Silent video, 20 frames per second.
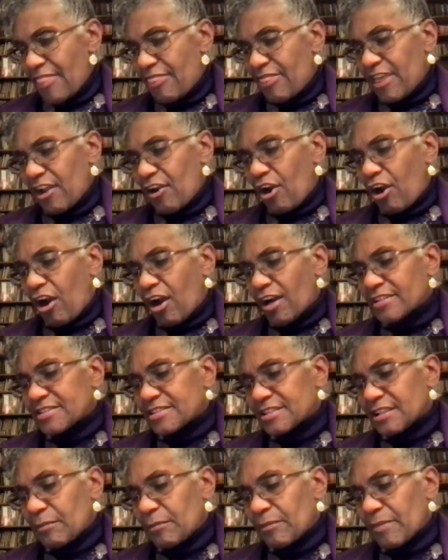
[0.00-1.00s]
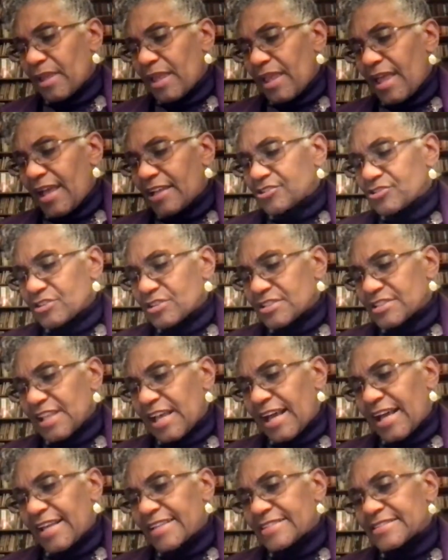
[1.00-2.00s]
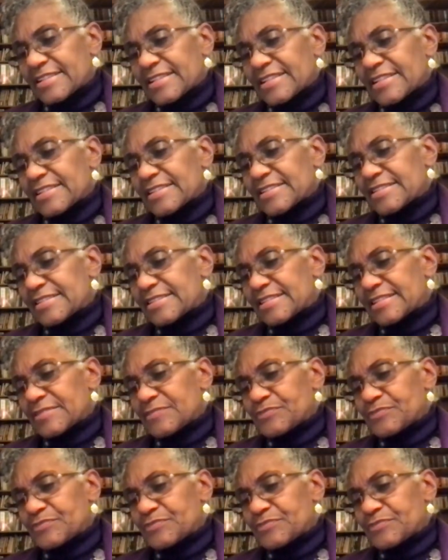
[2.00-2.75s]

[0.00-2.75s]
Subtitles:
There are some exercises.